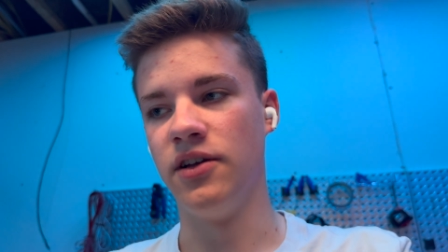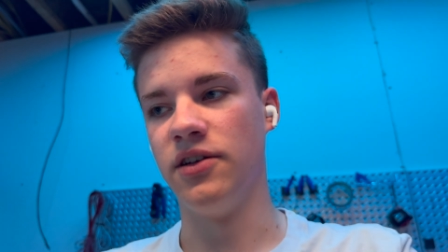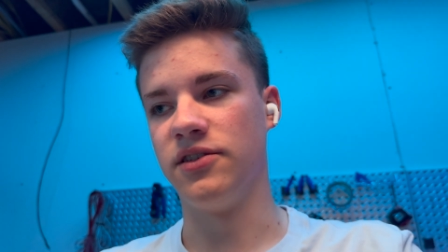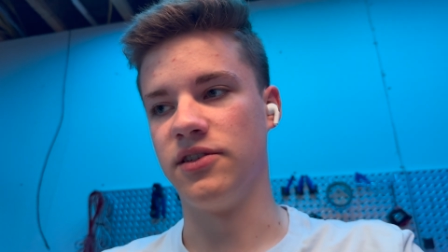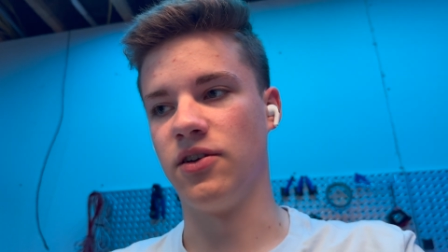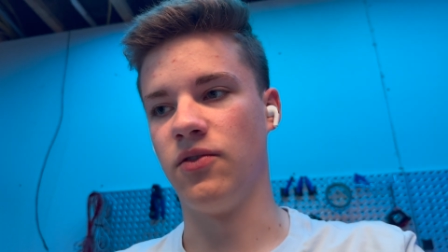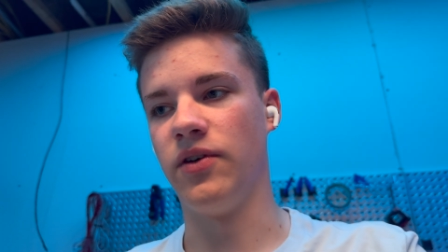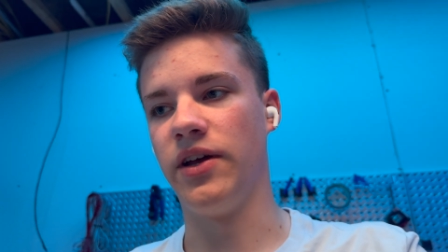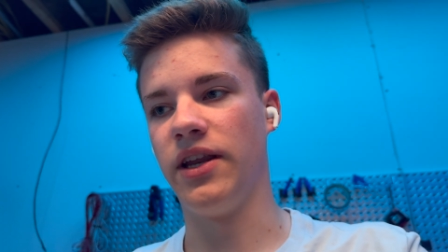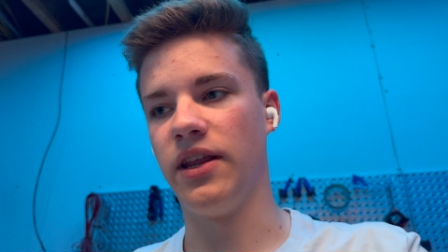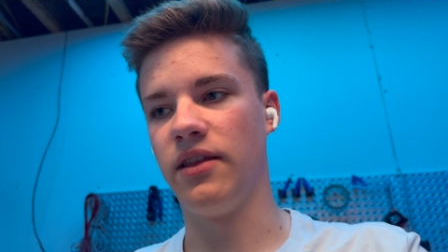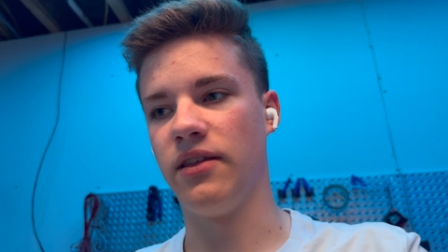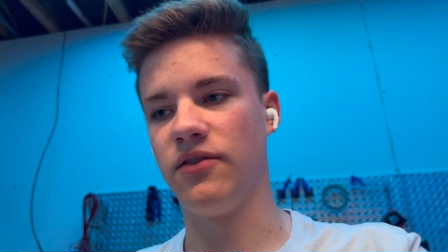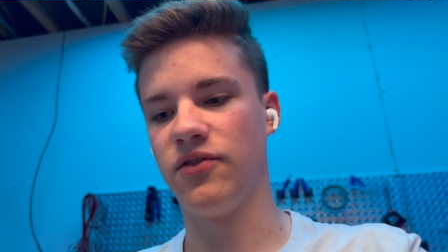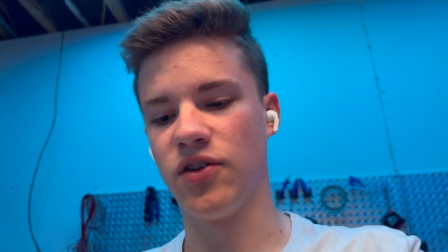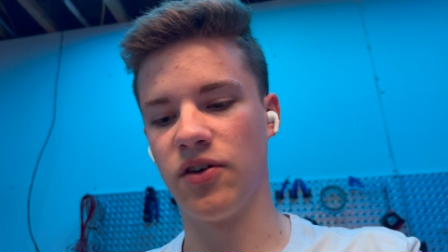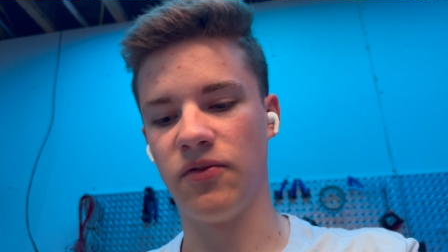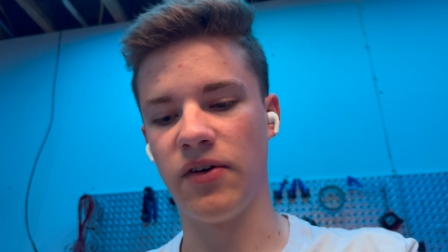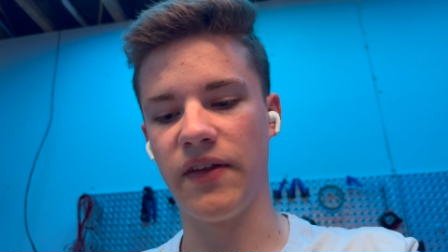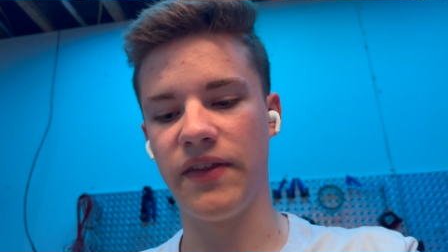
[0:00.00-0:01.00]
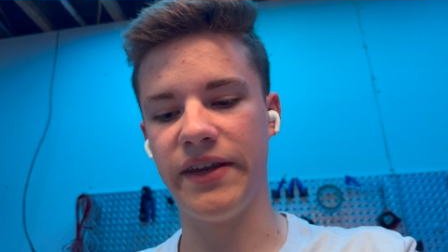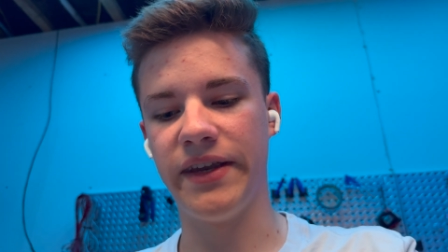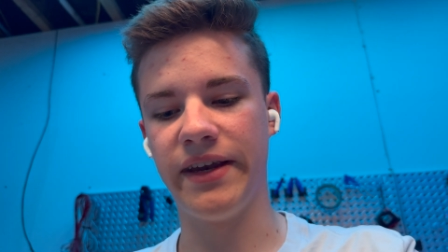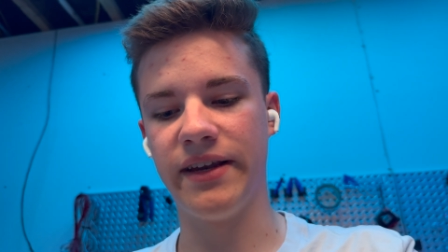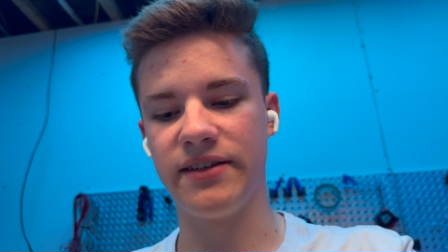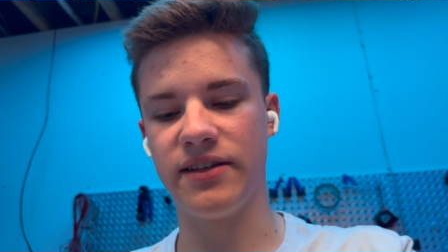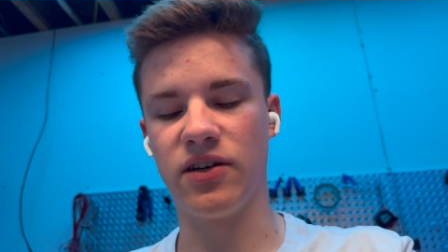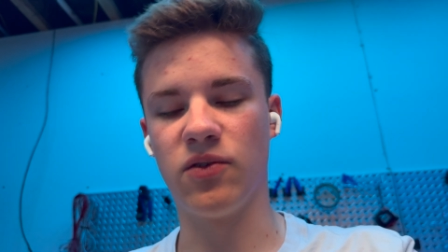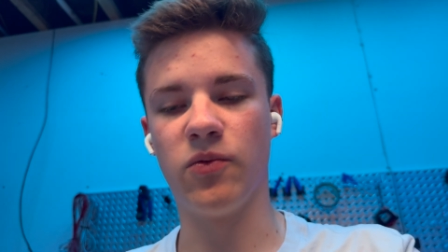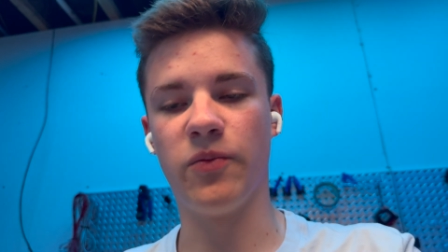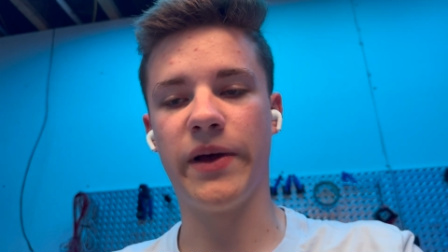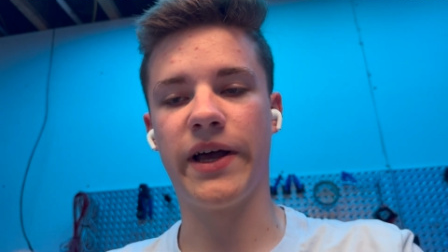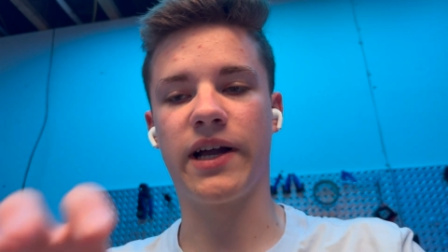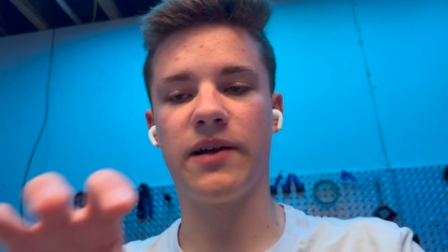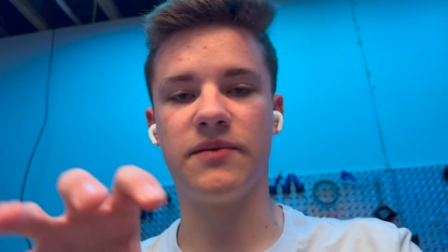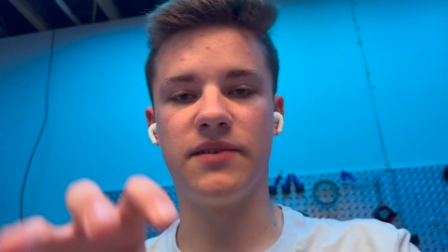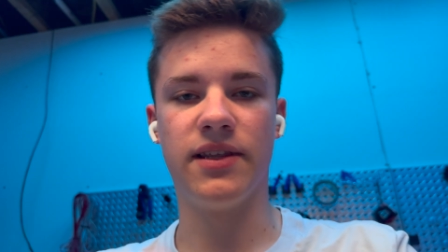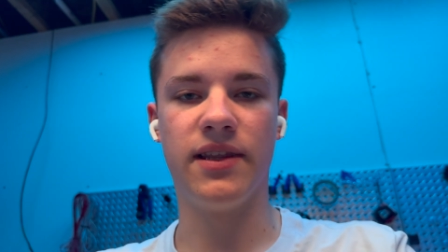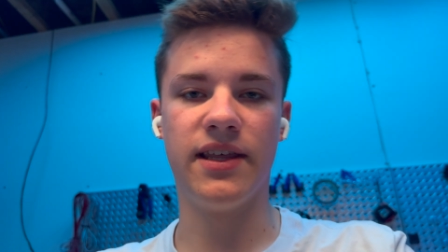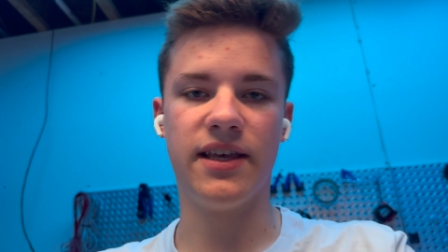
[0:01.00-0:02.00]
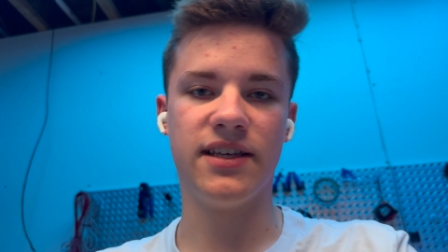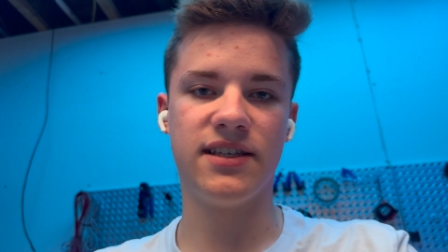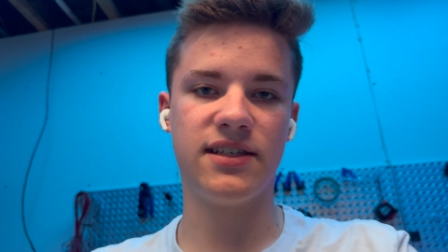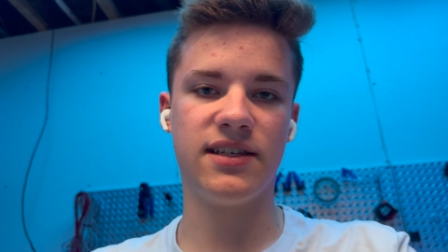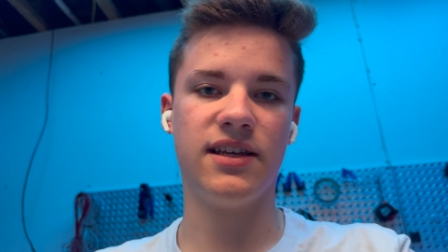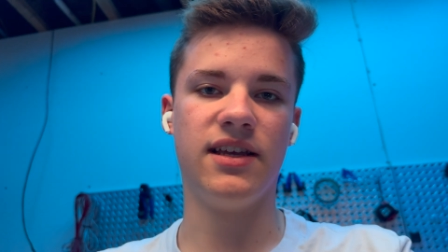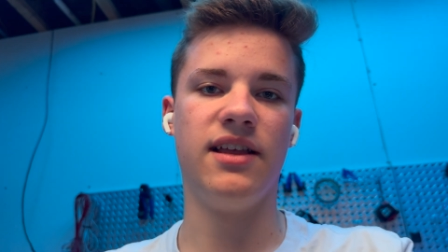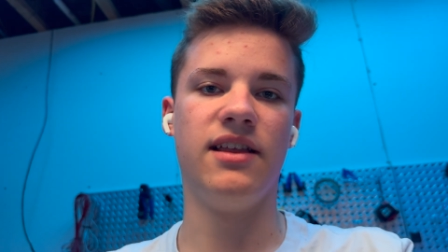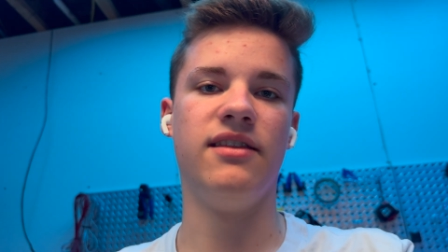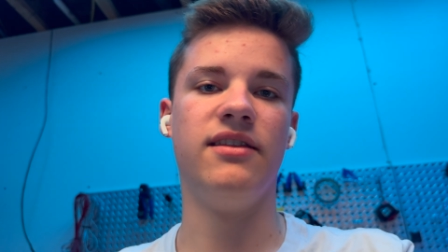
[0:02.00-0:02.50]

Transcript: So any server at the data center will back up to this.